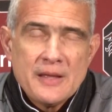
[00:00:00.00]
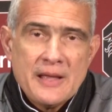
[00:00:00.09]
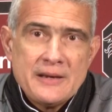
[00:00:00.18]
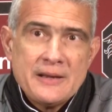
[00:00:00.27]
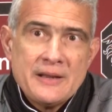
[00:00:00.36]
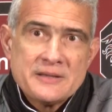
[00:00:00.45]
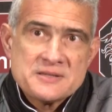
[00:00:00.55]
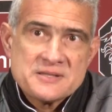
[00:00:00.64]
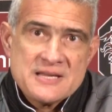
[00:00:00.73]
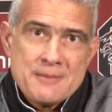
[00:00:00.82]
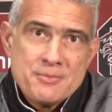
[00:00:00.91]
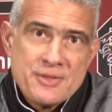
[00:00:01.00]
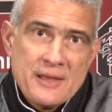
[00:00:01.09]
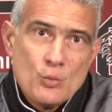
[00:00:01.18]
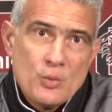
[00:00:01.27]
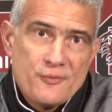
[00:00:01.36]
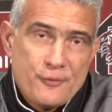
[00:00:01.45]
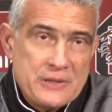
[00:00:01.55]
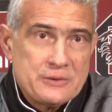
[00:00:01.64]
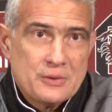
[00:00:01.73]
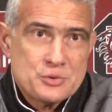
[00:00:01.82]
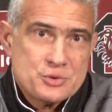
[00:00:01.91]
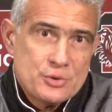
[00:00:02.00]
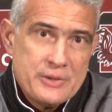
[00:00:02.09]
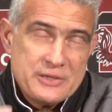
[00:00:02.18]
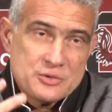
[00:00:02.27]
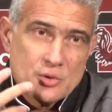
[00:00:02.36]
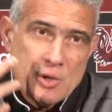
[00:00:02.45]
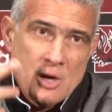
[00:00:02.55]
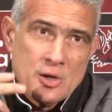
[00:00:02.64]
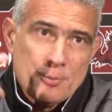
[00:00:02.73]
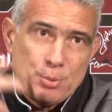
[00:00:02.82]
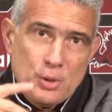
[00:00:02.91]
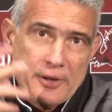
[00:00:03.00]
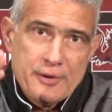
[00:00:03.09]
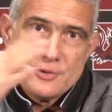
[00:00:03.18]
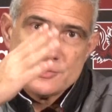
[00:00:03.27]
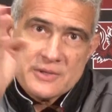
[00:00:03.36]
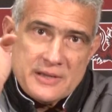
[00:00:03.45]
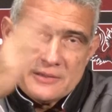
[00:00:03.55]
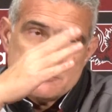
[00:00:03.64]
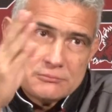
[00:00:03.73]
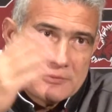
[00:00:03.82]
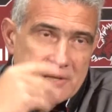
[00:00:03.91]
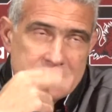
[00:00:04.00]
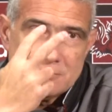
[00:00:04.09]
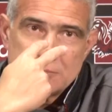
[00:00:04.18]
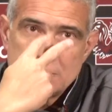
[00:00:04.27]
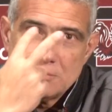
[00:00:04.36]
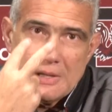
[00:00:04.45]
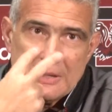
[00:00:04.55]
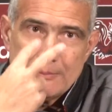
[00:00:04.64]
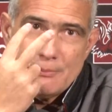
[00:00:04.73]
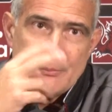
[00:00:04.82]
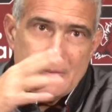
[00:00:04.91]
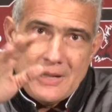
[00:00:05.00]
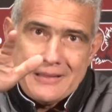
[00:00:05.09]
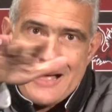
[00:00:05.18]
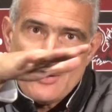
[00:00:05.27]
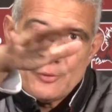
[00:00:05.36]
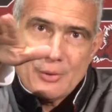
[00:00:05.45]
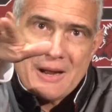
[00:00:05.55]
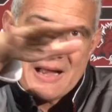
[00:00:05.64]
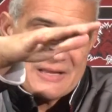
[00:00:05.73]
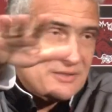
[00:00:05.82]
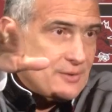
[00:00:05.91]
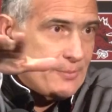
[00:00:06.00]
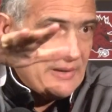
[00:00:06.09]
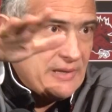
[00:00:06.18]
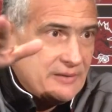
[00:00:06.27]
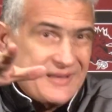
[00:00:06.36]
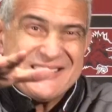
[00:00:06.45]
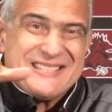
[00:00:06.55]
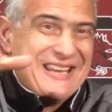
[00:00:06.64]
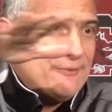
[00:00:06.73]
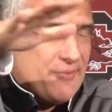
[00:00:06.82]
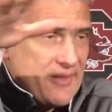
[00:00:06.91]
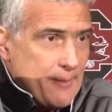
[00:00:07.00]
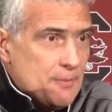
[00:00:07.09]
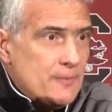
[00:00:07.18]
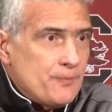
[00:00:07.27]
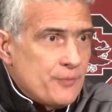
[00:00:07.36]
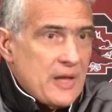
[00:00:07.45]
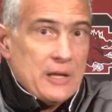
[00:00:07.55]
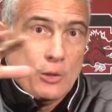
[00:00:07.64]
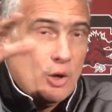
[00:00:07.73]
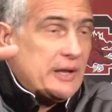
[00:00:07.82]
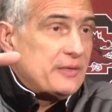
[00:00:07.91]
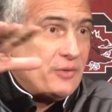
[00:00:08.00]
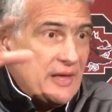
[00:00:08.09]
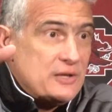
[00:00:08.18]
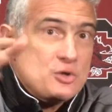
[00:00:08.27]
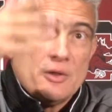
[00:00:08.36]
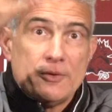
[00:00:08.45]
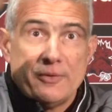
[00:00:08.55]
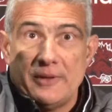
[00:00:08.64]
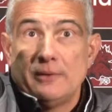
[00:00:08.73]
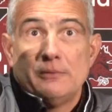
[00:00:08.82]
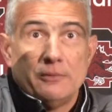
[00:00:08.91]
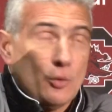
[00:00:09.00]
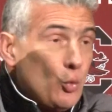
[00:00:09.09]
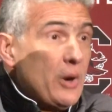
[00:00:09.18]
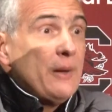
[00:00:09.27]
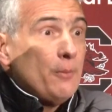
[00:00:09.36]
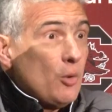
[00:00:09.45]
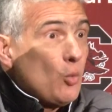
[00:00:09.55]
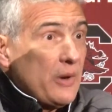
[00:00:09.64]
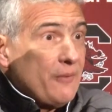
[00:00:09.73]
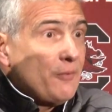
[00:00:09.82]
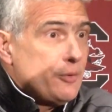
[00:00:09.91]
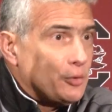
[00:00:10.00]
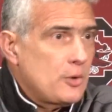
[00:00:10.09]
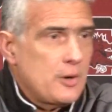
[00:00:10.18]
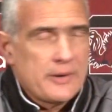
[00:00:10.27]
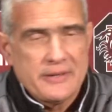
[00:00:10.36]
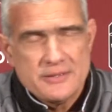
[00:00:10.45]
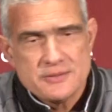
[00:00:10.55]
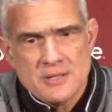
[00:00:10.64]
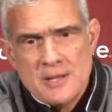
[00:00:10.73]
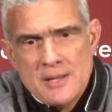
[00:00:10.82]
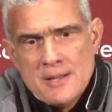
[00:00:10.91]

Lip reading: And it's the same thing with free throw shooting. So younger players can allow their eyes to be deceive them and look at things other than the rim or whatever their target is.